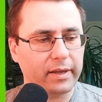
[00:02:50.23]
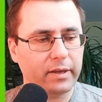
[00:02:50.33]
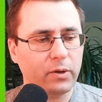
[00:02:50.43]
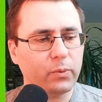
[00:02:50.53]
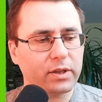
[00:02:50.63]

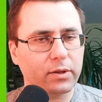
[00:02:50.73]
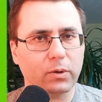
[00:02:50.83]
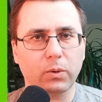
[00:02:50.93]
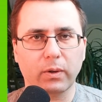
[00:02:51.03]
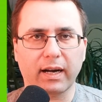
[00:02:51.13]
even
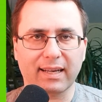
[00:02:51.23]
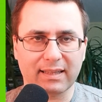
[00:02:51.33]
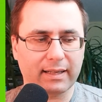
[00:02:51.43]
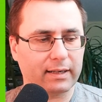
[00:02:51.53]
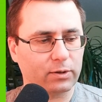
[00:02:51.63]
though I'd
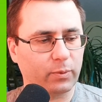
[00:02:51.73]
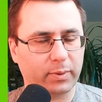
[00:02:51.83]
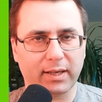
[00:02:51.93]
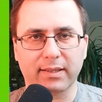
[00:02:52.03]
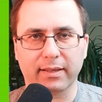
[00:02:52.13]
like to
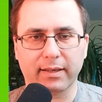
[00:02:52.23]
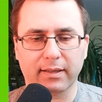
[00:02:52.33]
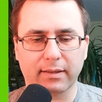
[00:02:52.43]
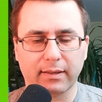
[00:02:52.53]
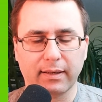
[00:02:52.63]
play it
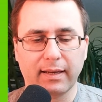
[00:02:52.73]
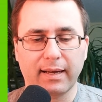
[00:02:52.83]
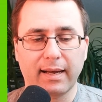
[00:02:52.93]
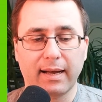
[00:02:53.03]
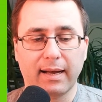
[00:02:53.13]
again,
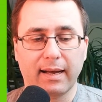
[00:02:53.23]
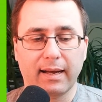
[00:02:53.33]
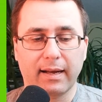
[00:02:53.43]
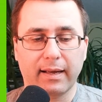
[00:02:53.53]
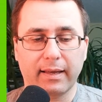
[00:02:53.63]

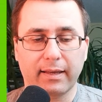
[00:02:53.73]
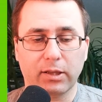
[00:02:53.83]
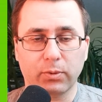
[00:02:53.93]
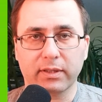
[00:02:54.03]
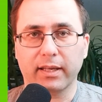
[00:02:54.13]
it
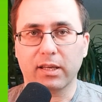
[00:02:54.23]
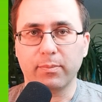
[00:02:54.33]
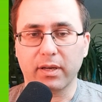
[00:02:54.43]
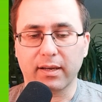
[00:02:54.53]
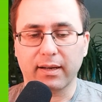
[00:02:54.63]
will take
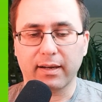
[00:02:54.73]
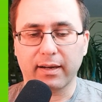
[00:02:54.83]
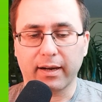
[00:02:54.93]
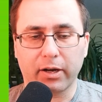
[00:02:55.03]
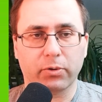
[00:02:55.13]
me
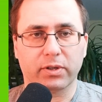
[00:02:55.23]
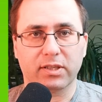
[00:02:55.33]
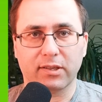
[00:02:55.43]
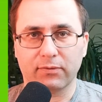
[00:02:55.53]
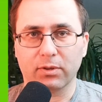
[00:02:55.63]

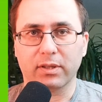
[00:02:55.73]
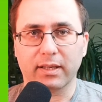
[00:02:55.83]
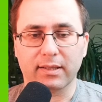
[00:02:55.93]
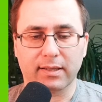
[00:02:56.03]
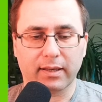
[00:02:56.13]
hours, if not
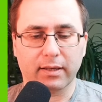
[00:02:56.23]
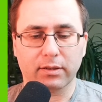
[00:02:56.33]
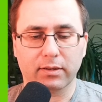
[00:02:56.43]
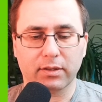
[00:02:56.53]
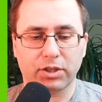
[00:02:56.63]
days
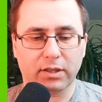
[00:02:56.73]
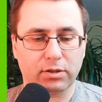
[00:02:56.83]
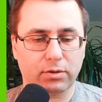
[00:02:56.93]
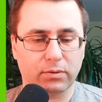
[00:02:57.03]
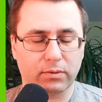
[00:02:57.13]
again, just
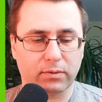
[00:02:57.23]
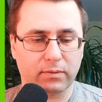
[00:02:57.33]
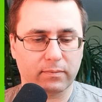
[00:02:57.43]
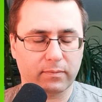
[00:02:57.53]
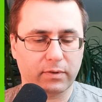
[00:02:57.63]
to
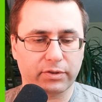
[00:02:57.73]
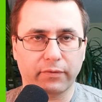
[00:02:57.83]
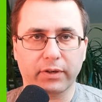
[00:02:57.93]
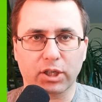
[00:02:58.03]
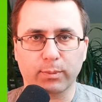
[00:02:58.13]

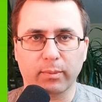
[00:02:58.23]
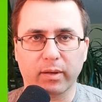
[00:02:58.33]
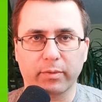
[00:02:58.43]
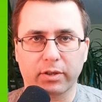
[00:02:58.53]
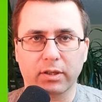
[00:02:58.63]
refresh my
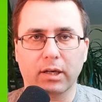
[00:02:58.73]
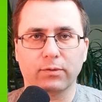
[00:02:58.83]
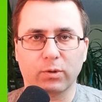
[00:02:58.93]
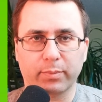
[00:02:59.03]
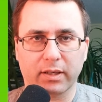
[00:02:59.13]
memory on how
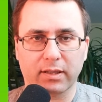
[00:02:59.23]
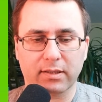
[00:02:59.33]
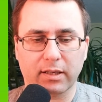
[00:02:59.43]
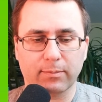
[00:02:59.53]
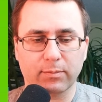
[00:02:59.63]
to play this
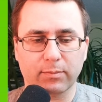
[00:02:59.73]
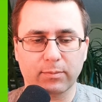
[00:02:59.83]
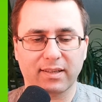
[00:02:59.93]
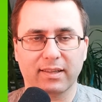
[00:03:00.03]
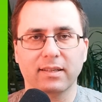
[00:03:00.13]
game. So
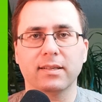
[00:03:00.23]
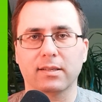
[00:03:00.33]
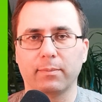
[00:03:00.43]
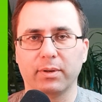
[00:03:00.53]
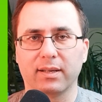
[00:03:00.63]
this is
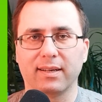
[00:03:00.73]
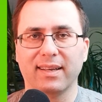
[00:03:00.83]
a big